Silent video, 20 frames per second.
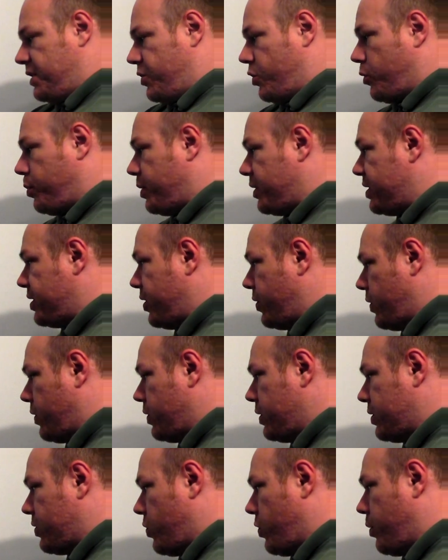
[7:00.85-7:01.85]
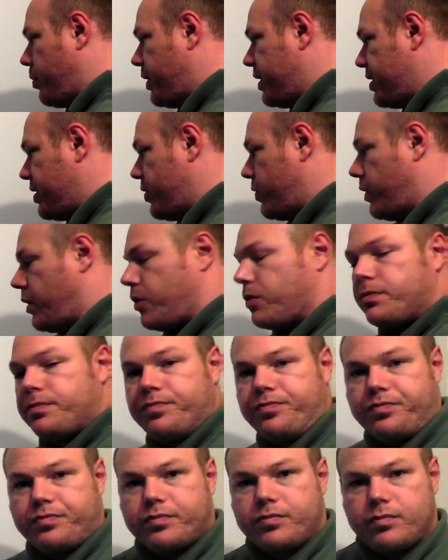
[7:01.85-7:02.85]
0 plus 0 is going to be 0.
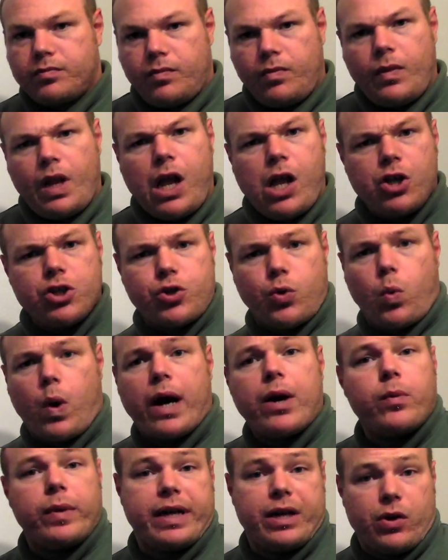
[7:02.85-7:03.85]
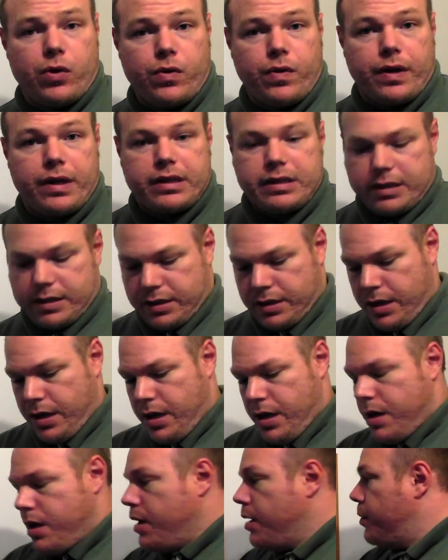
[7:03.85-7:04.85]
So why do we do this?
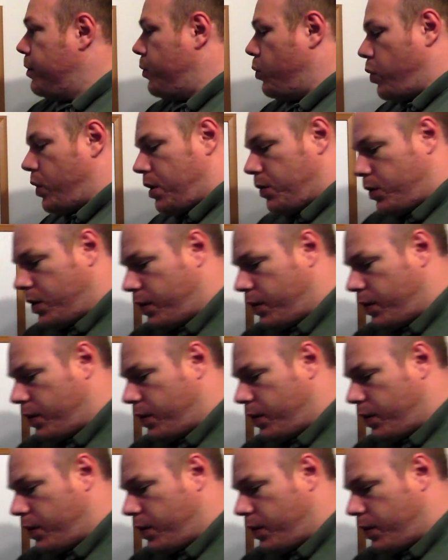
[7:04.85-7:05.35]
Well,